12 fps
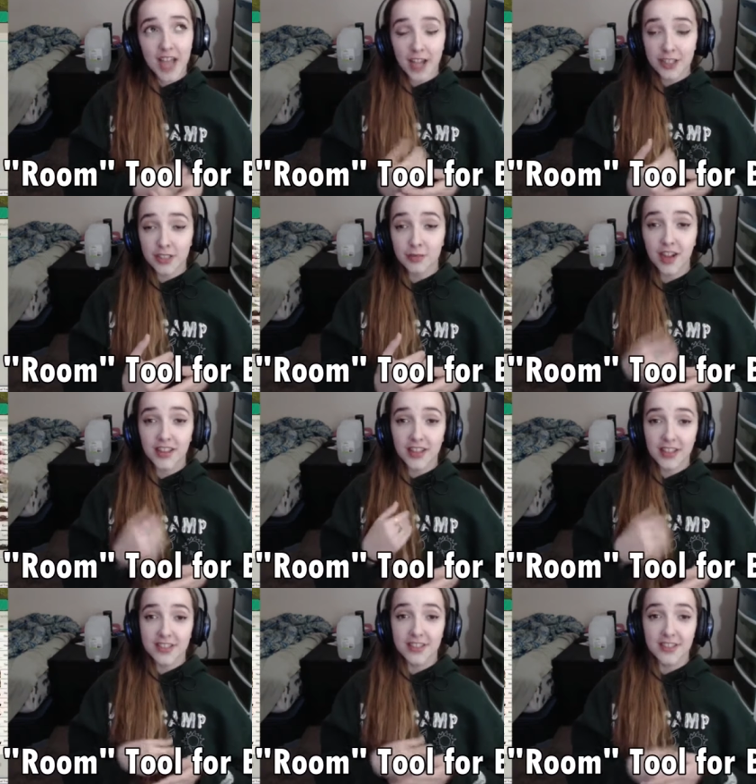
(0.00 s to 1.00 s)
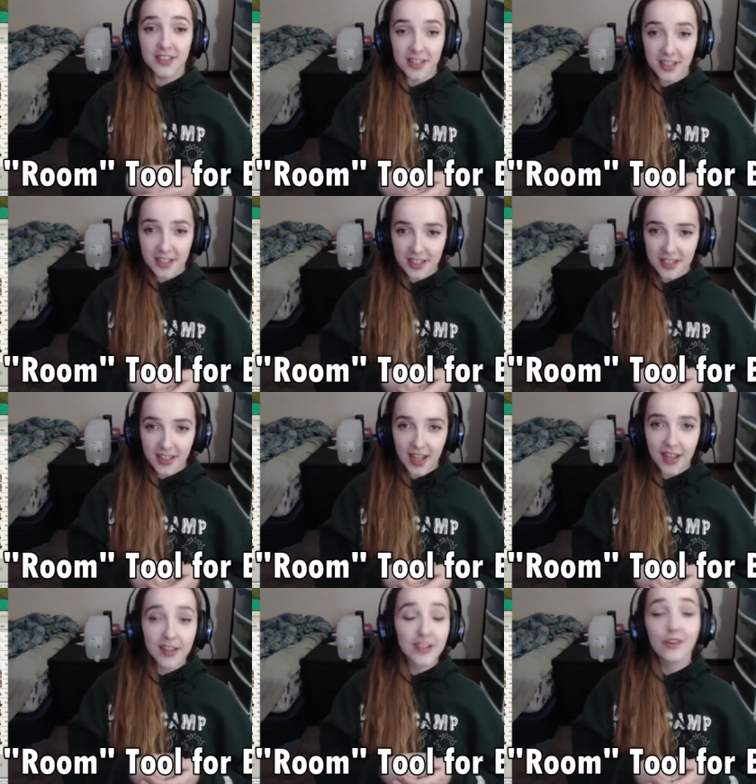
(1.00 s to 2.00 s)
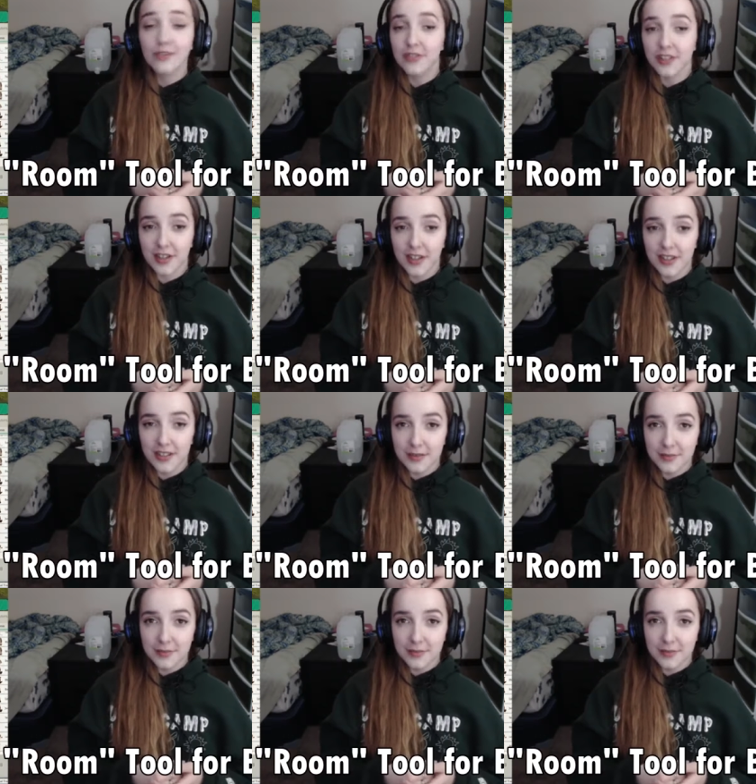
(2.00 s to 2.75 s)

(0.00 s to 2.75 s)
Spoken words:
I just want things to look good, and they don't look good.